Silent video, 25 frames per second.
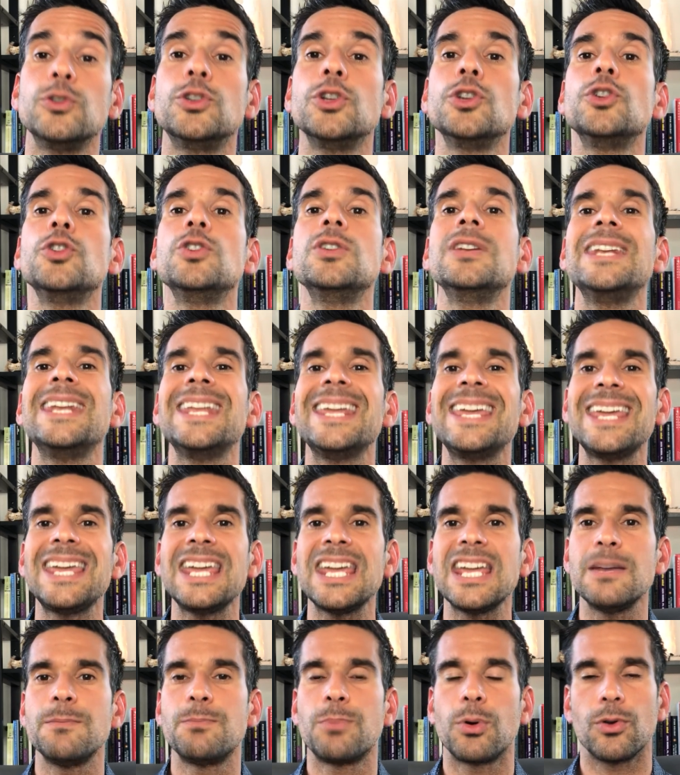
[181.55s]
do you
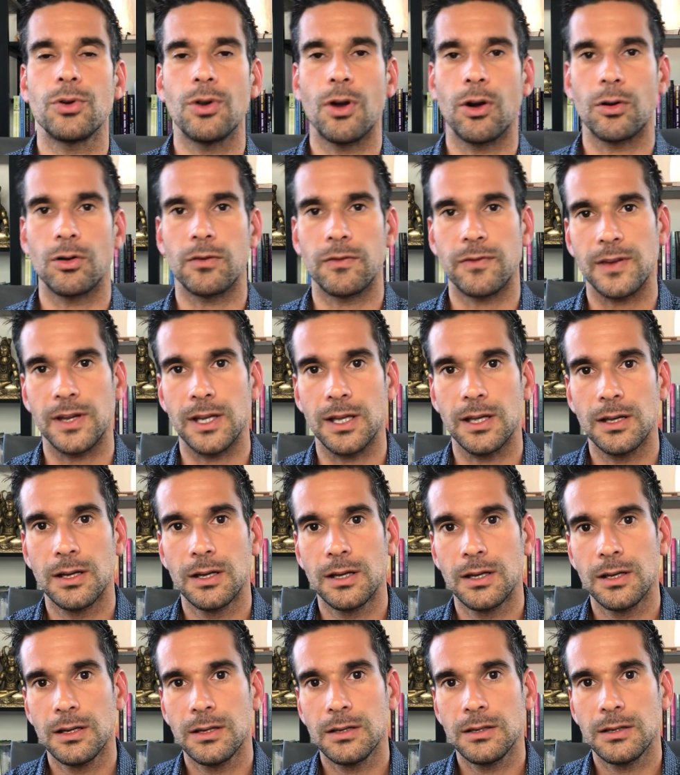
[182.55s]
need pornography
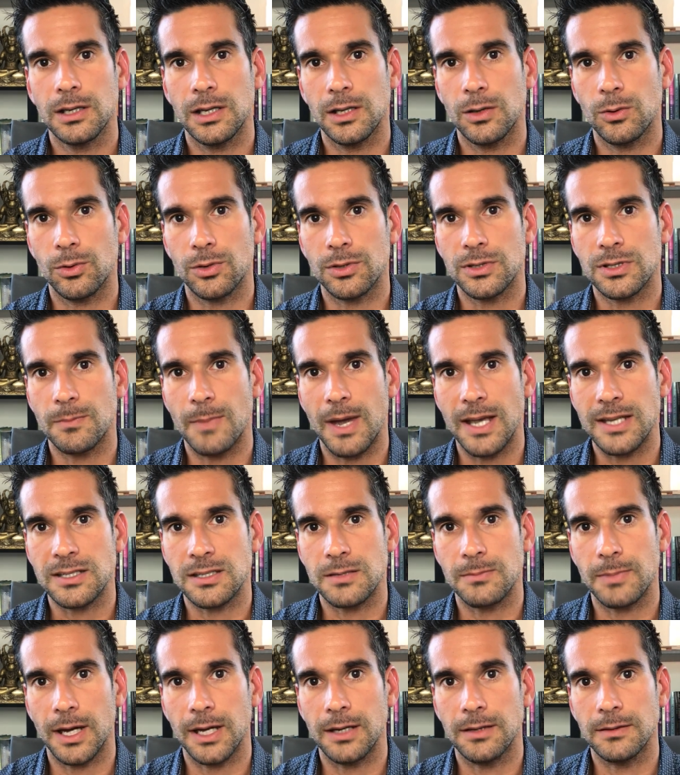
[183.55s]
in order to
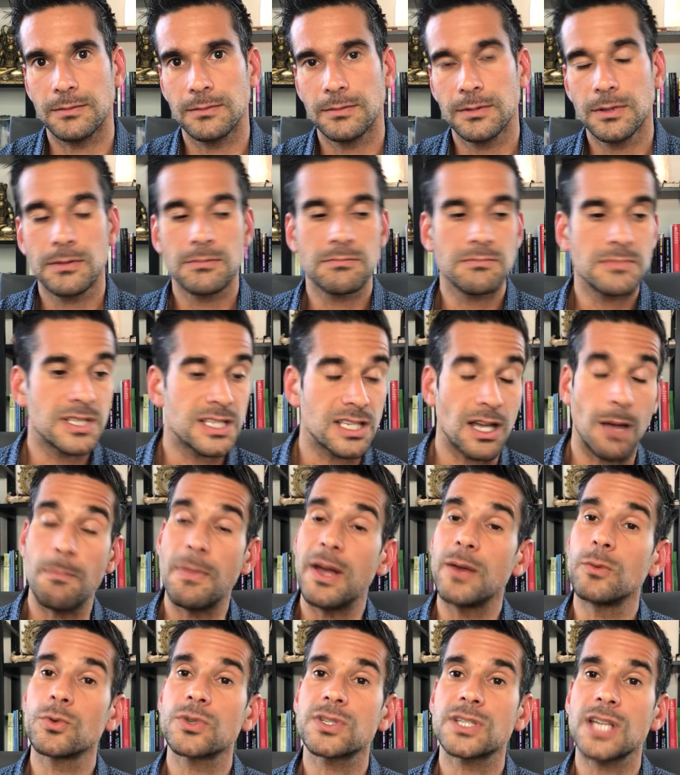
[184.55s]
masturbate? Some
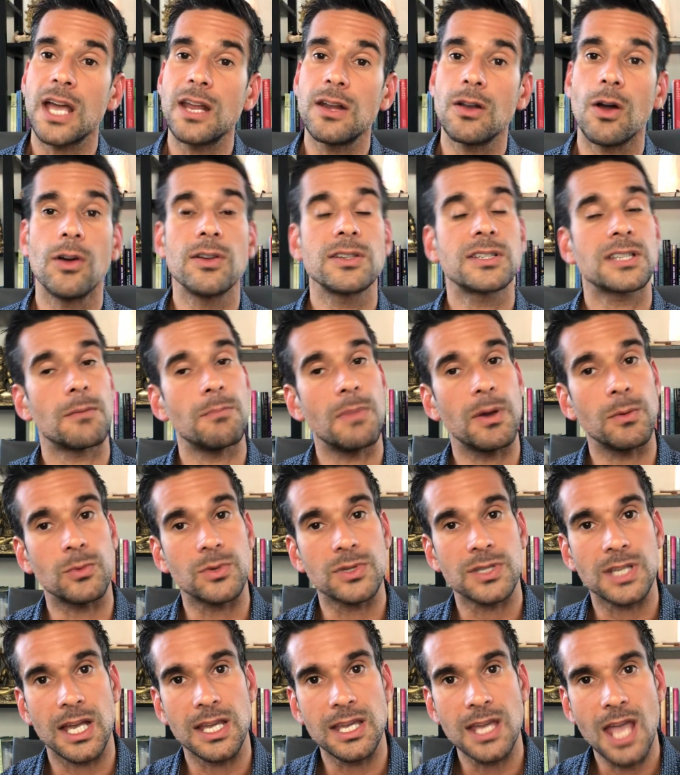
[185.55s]
men will say no, some men will
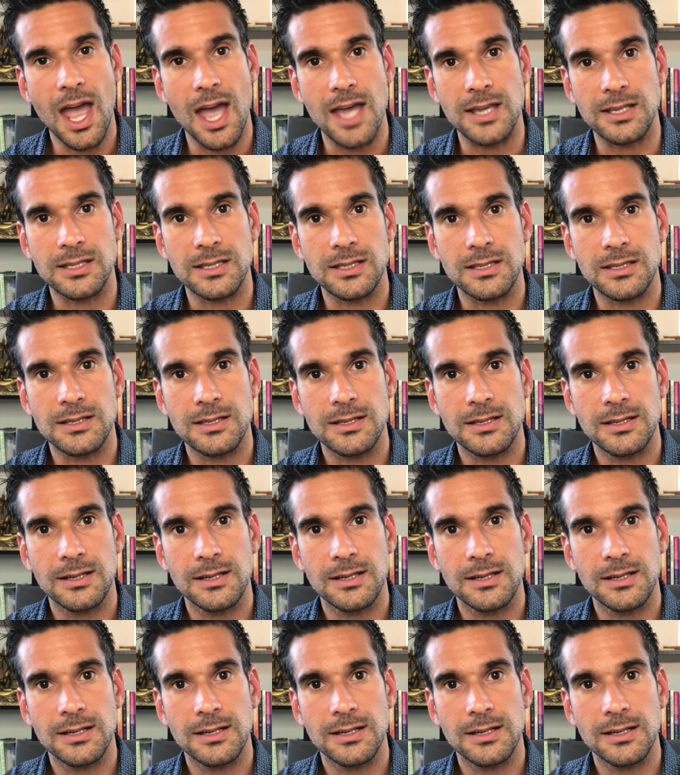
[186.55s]
say yes.